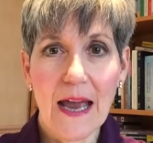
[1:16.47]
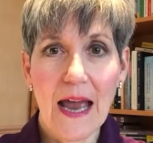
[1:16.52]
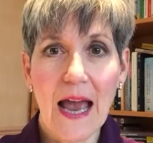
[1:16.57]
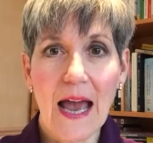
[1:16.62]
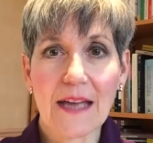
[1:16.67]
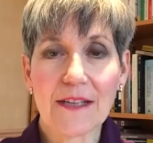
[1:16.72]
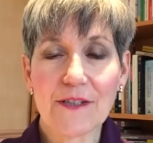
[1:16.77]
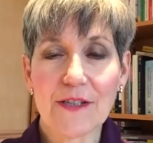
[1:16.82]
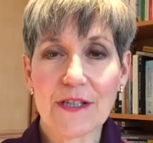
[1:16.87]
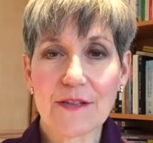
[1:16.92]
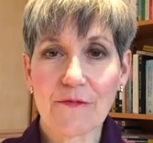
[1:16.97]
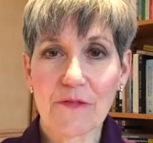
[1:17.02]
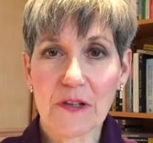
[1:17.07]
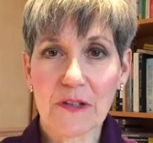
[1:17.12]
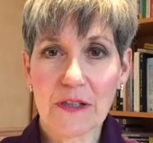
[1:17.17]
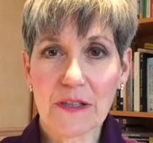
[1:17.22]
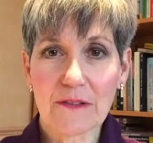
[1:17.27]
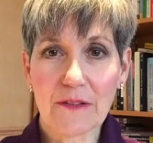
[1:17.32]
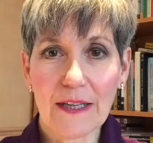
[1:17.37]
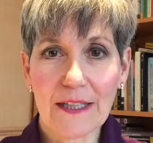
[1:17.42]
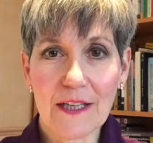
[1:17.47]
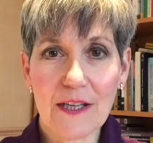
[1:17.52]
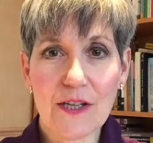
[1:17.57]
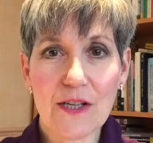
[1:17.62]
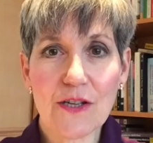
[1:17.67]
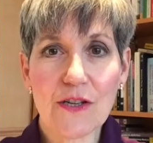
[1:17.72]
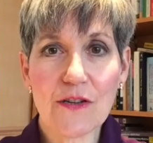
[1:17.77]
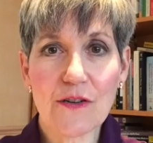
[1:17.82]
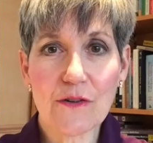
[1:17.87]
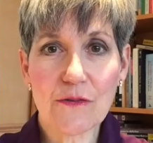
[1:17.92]
and just feeling like a
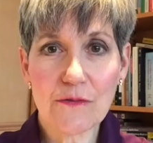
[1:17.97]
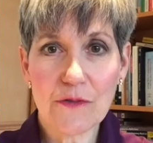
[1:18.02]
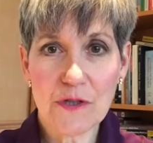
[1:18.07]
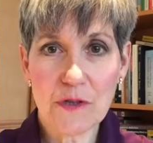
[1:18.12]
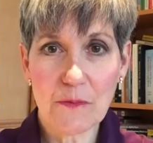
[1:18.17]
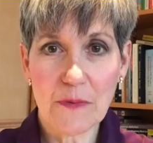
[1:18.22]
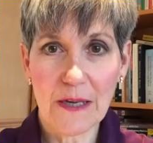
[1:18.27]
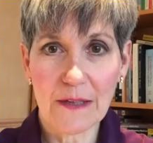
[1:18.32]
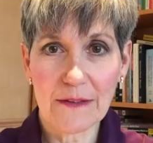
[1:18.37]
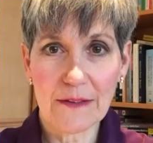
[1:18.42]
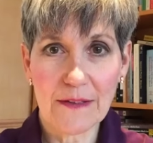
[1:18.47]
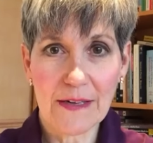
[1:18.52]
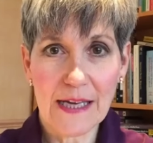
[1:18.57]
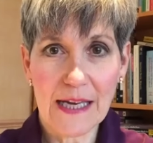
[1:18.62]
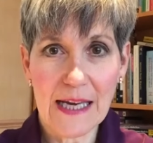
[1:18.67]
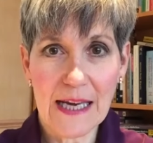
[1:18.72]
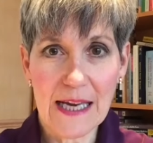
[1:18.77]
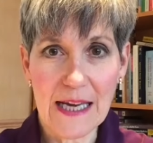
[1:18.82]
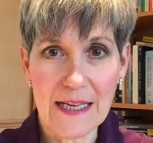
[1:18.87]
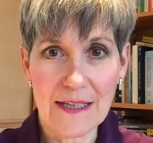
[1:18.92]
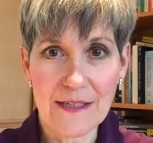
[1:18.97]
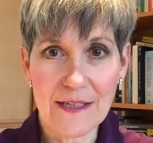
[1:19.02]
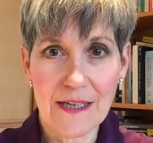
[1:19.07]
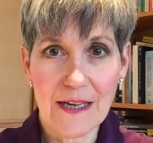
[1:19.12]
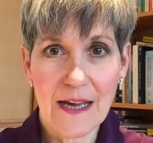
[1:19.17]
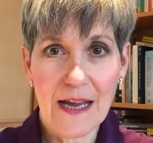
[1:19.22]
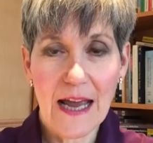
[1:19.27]
huge amount of heat,